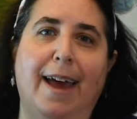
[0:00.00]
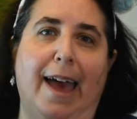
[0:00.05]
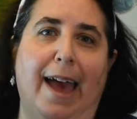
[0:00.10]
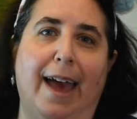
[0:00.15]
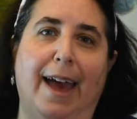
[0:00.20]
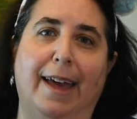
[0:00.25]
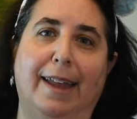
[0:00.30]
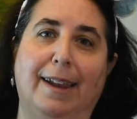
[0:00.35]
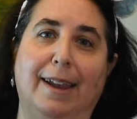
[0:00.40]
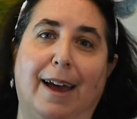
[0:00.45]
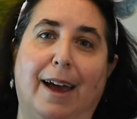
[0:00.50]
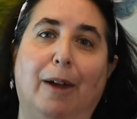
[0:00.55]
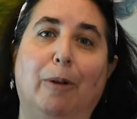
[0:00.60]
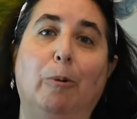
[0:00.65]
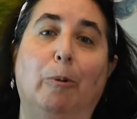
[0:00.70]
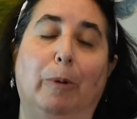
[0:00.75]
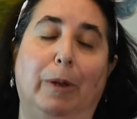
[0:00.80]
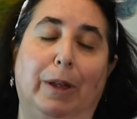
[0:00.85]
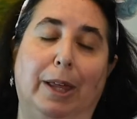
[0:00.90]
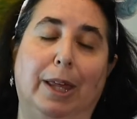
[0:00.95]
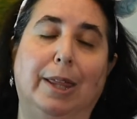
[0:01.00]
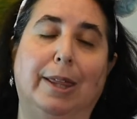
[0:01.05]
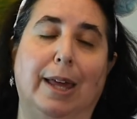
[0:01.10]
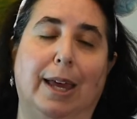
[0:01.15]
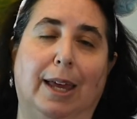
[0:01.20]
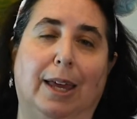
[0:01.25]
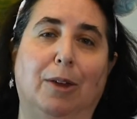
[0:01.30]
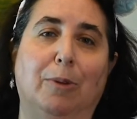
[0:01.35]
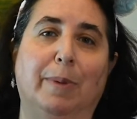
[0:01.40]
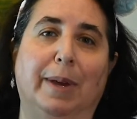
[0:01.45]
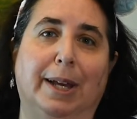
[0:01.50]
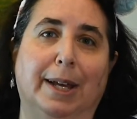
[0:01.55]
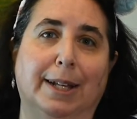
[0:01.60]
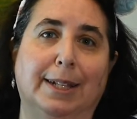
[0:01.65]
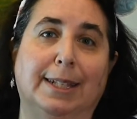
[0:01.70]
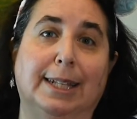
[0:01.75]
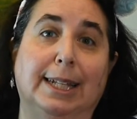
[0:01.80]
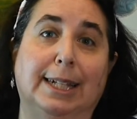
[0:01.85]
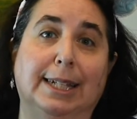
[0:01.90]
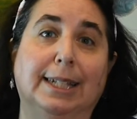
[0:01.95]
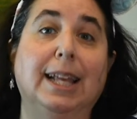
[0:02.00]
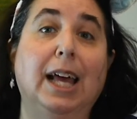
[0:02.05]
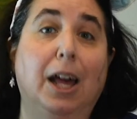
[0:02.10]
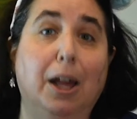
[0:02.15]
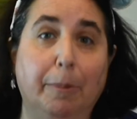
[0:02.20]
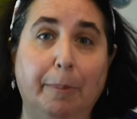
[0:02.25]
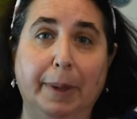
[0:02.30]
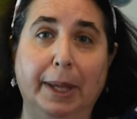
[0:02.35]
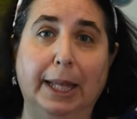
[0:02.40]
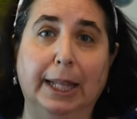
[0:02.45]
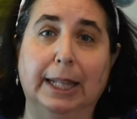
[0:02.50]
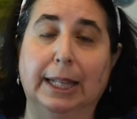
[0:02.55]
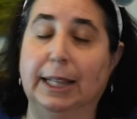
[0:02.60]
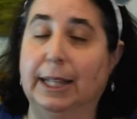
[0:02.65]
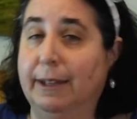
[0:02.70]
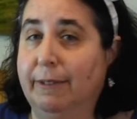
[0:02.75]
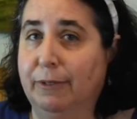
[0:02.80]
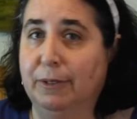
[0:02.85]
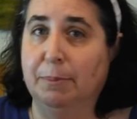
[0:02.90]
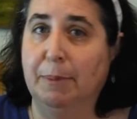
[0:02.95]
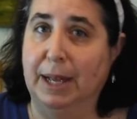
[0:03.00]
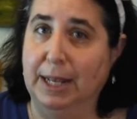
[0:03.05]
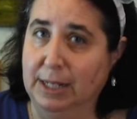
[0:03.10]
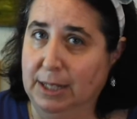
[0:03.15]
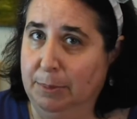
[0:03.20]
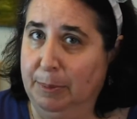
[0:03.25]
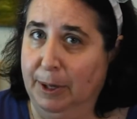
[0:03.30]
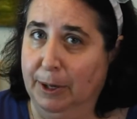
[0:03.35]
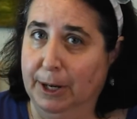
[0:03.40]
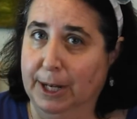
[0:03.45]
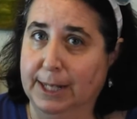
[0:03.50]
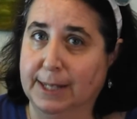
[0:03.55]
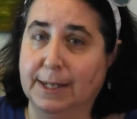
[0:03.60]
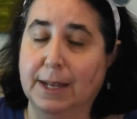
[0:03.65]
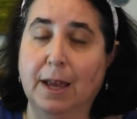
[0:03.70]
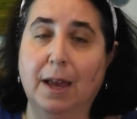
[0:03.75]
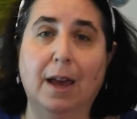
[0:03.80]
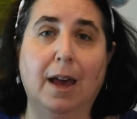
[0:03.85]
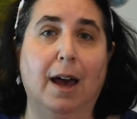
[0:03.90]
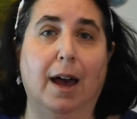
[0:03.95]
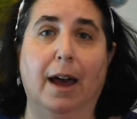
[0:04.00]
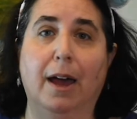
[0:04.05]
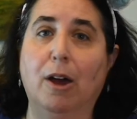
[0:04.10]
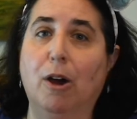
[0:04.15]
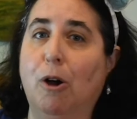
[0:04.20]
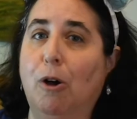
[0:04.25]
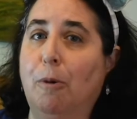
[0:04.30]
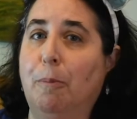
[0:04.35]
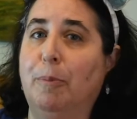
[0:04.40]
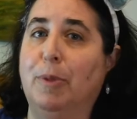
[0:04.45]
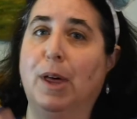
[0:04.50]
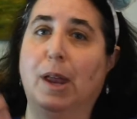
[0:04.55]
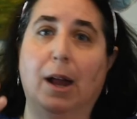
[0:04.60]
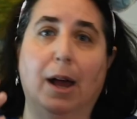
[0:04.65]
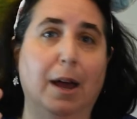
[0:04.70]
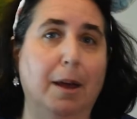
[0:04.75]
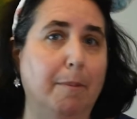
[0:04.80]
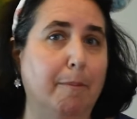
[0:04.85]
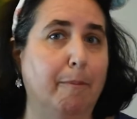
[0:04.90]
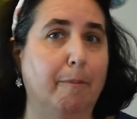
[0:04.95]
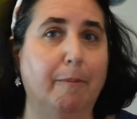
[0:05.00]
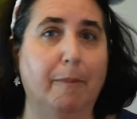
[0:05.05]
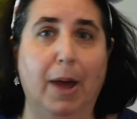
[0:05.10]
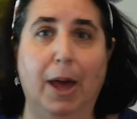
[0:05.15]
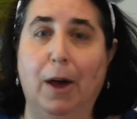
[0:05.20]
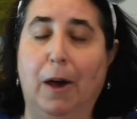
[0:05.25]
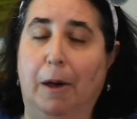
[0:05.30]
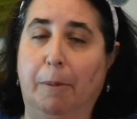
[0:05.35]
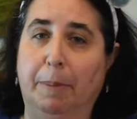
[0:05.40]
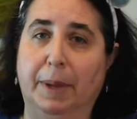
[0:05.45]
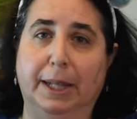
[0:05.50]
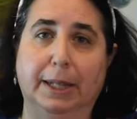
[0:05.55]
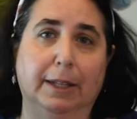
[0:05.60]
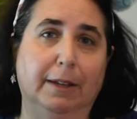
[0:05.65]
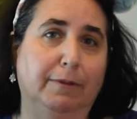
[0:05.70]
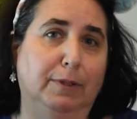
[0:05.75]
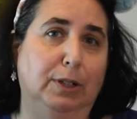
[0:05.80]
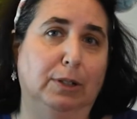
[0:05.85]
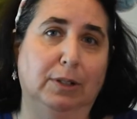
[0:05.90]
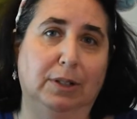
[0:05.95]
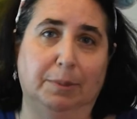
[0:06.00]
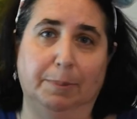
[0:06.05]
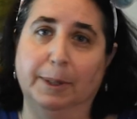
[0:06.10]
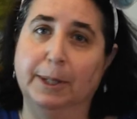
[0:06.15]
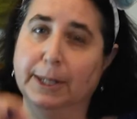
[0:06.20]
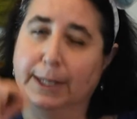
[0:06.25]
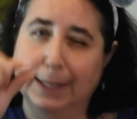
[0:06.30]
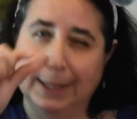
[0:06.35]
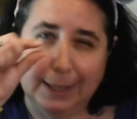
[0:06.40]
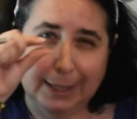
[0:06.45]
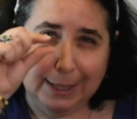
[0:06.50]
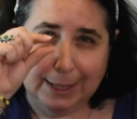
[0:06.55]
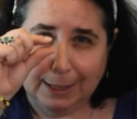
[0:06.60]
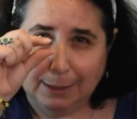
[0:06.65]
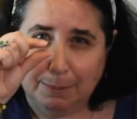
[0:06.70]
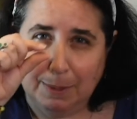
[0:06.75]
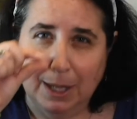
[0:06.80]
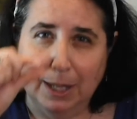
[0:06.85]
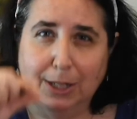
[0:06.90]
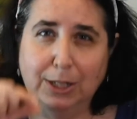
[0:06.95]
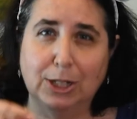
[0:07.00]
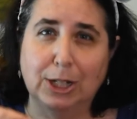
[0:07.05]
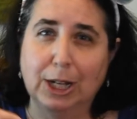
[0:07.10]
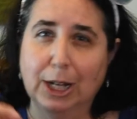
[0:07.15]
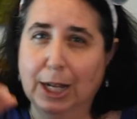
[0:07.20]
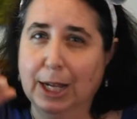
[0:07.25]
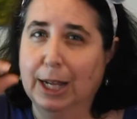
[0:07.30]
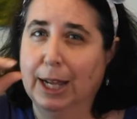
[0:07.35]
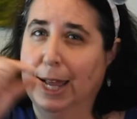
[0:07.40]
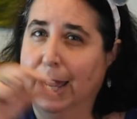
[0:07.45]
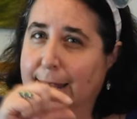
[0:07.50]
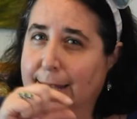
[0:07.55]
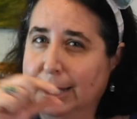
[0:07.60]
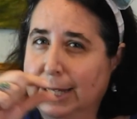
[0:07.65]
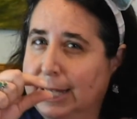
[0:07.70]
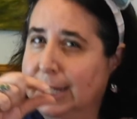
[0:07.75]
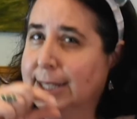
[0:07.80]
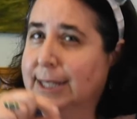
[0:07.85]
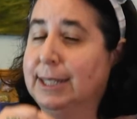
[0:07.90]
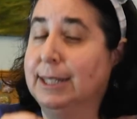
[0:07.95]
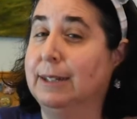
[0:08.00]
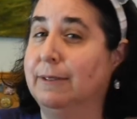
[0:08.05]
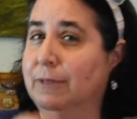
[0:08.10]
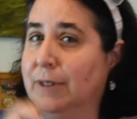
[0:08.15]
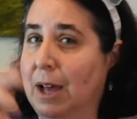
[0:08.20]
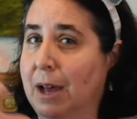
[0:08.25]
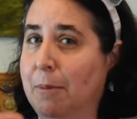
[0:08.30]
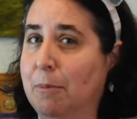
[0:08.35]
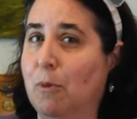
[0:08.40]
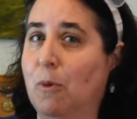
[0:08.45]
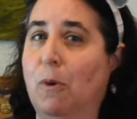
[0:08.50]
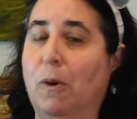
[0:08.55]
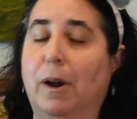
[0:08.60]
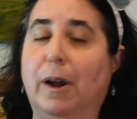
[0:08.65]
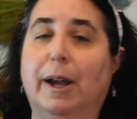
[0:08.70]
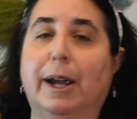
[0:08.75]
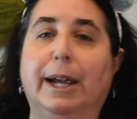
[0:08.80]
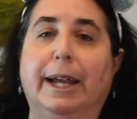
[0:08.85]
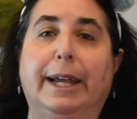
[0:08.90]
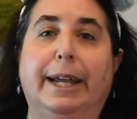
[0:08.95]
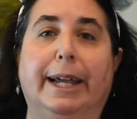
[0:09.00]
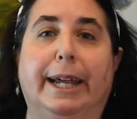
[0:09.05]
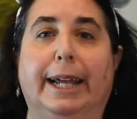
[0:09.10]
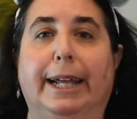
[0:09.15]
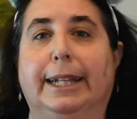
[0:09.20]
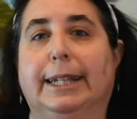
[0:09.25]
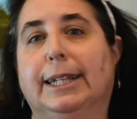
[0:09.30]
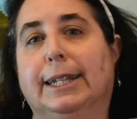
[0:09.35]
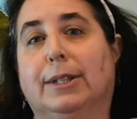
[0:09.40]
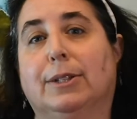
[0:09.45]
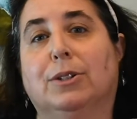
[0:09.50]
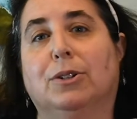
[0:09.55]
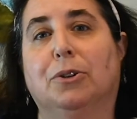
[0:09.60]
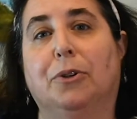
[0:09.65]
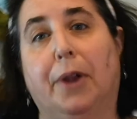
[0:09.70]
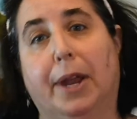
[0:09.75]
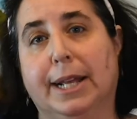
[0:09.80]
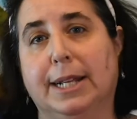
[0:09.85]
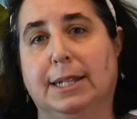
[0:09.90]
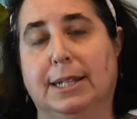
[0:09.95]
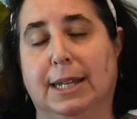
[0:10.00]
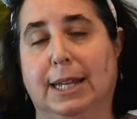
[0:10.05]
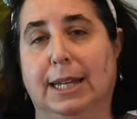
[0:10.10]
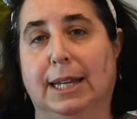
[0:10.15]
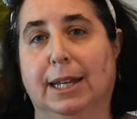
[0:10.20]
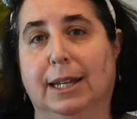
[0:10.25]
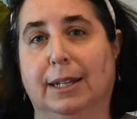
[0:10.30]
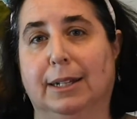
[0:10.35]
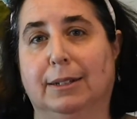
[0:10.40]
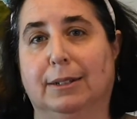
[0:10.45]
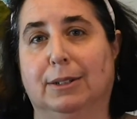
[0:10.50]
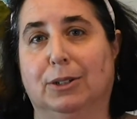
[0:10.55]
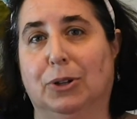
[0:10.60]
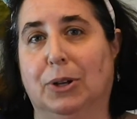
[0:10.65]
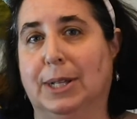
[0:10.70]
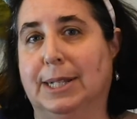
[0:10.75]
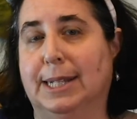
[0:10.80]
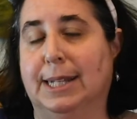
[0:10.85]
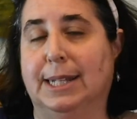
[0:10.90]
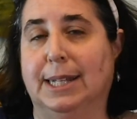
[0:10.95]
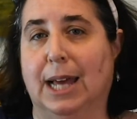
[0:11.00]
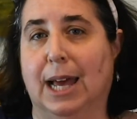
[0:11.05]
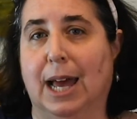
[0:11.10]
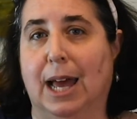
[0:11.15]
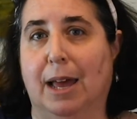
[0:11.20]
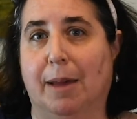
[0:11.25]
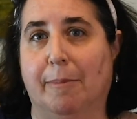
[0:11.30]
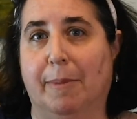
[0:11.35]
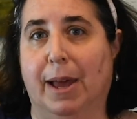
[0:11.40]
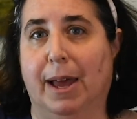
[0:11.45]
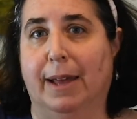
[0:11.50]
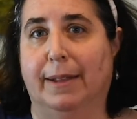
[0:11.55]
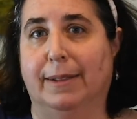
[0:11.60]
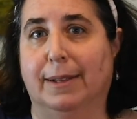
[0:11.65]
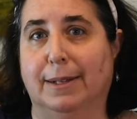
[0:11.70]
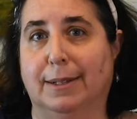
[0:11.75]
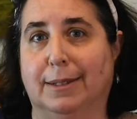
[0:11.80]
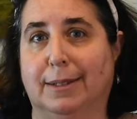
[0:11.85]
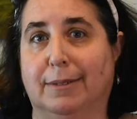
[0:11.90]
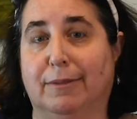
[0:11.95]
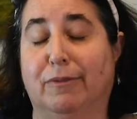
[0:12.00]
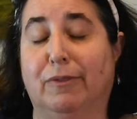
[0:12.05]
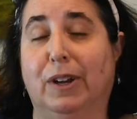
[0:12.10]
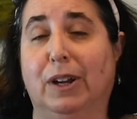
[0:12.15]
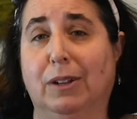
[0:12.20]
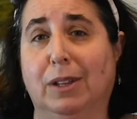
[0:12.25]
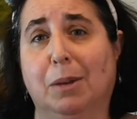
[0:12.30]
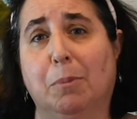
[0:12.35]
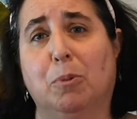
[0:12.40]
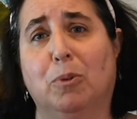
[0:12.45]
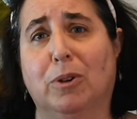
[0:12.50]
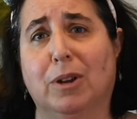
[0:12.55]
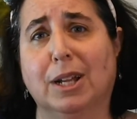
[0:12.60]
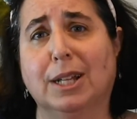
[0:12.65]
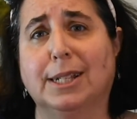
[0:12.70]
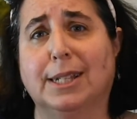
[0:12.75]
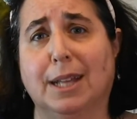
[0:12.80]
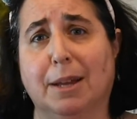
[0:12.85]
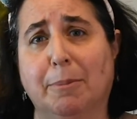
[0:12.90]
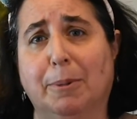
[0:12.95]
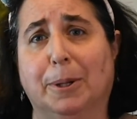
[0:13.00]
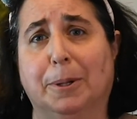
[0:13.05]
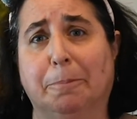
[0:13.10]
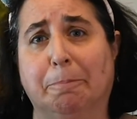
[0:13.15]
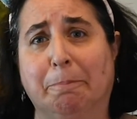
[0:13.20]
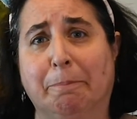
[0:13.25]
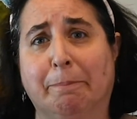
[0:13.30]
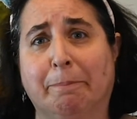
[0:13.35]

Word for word: and I really thank you because it is helping lift my spirits. I hope that I'm helping lift your spirits this much, at least, if not more, in this crazy, crazy time and this fairly boring summer.